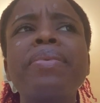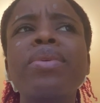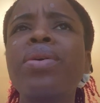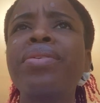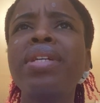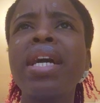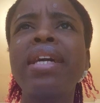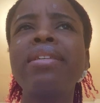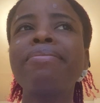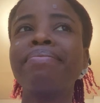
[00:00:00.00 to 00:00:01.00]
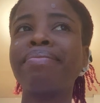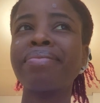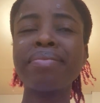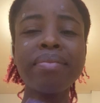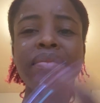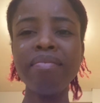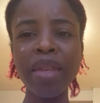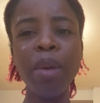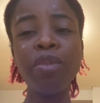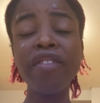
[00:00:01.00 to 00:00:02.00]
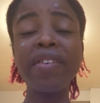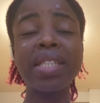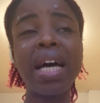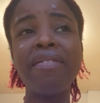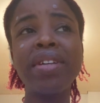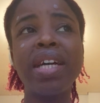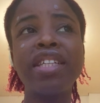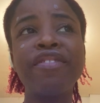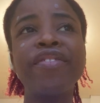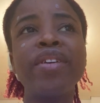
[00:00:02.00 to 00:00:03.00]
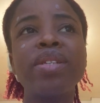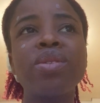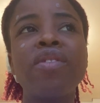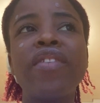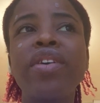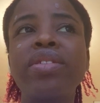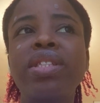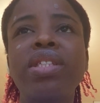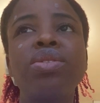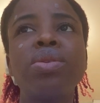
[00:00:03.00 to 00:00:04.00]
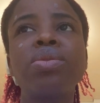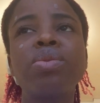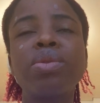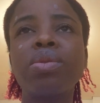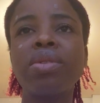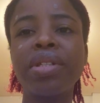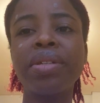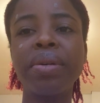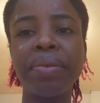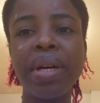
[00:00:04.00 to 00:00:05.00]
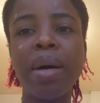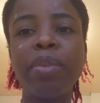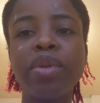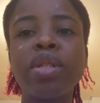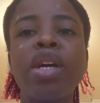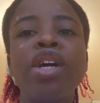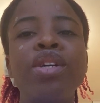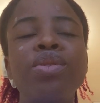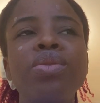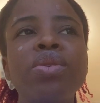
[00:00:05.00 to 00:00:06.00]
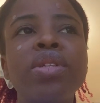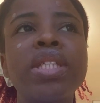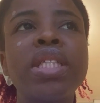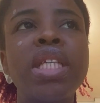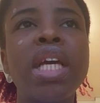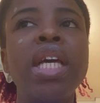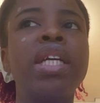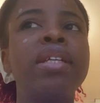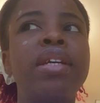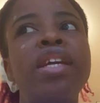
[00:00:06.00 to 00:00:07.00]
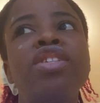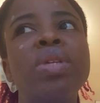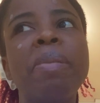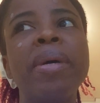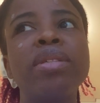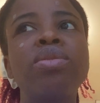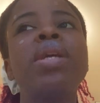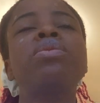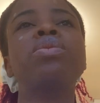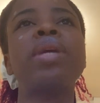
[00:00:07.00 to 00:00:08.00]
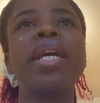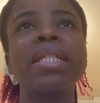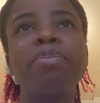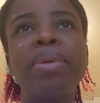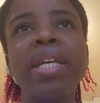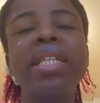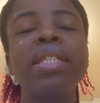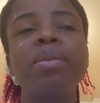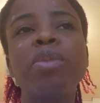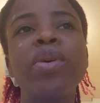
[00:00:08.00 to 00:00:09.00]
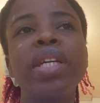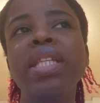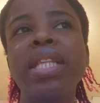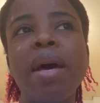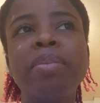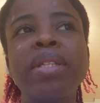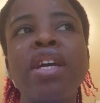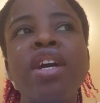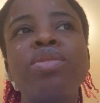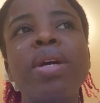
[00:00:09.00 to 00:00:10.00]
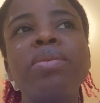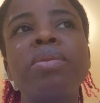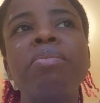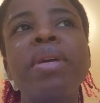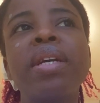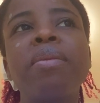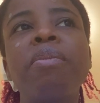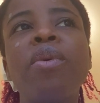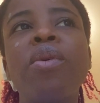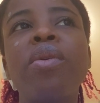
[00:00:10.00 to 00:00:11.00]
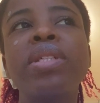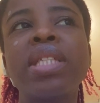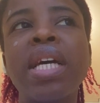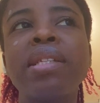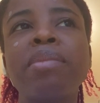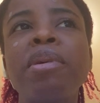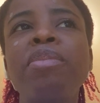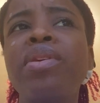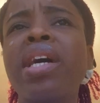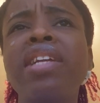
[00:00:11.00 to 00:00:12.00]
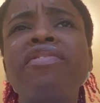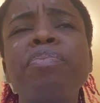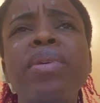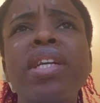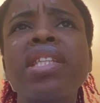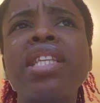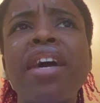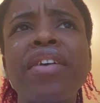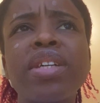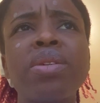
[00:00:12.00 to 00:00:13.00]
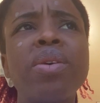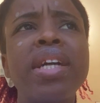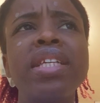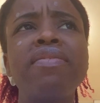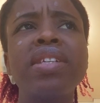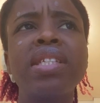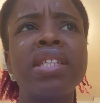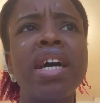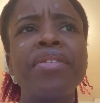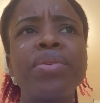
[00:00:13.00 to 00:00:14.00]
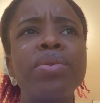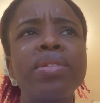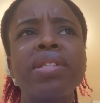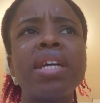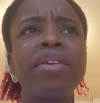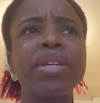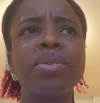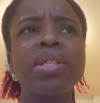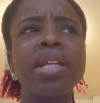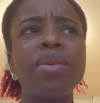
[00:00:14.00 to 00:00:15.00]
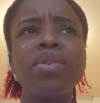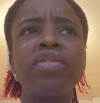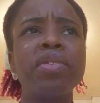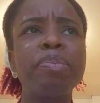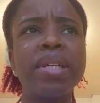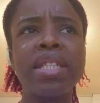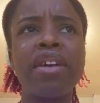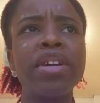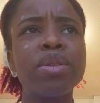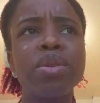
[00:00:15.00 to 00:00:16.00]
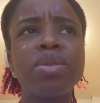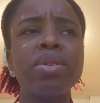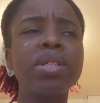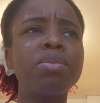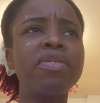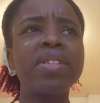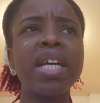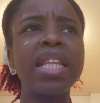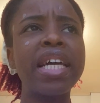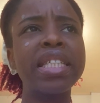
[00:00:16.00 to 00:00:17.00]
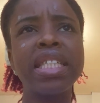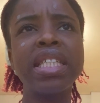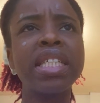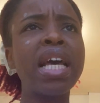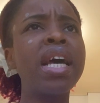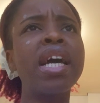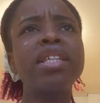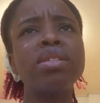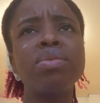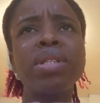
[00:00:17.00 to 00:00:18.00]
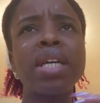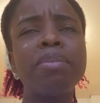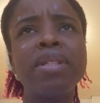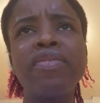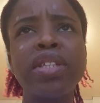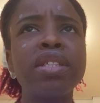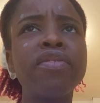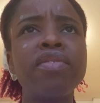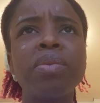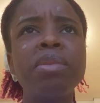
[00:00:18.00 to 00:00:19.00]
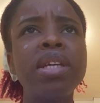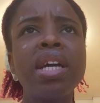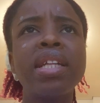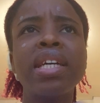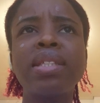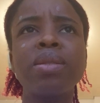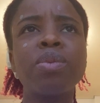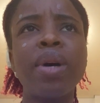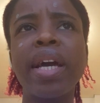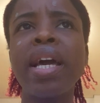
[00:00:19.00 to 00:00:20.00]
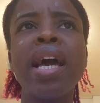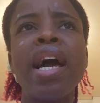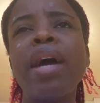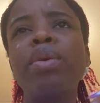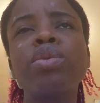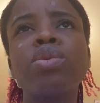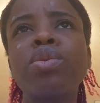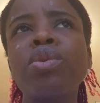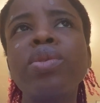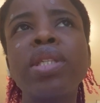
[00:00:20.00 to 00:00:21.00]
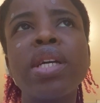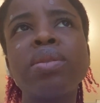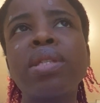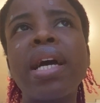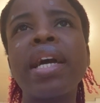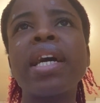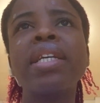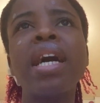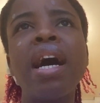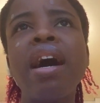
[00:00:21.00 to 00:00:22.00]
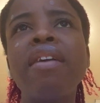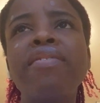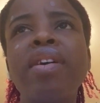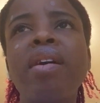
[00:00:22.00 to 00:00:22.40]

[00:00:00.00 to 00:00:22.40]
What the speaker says: Korean movies having an influence over your decision to want to study in Korea, but do not say K-dramas. Try to explain it more in depth. Try to make more sense. Maybe you can even pick a director and give a scenario. Oh, this director is like one of the best directors. All his movies are like this, and it's always captivating for me, and that is why I want to go there, so that I can have